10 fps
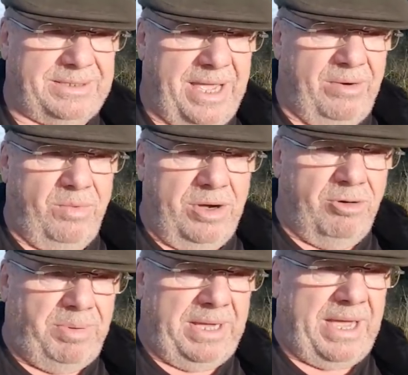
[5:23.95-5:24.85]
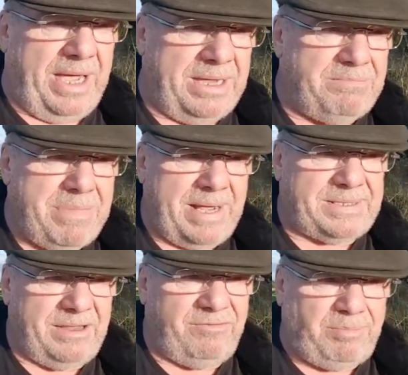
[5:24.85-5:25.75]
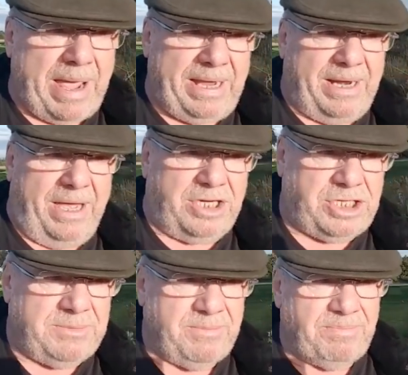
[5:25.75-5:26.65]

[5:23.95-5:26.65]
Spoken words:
there will be a massive backlash.